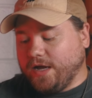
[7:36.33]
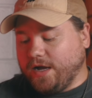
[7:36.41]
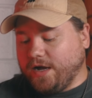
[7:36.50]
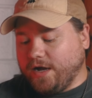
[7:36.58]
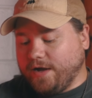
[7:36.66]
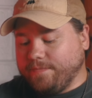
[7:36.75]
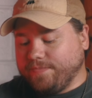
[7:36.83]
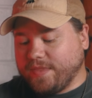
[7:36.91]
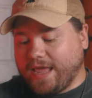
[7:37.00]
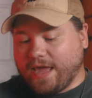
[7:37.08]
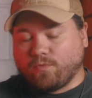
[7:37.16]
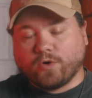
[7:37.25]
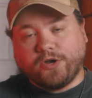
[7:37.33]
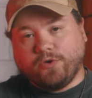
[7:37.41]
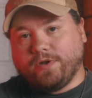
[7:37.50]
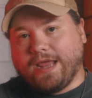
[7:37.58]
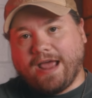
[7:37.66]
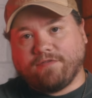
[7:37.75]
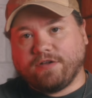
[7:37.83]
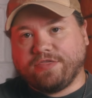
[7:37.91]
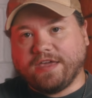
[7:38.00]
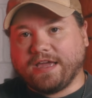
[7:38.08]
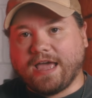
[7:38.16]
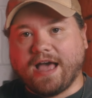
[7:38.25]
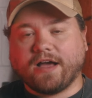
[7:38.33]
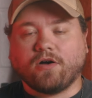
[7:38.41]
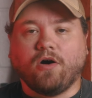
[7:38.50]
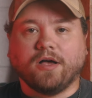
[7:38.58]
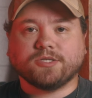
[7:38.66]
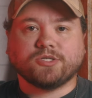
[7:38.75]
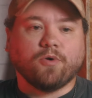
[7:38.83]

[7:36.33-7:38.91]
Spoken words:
And we're doing everything at cost.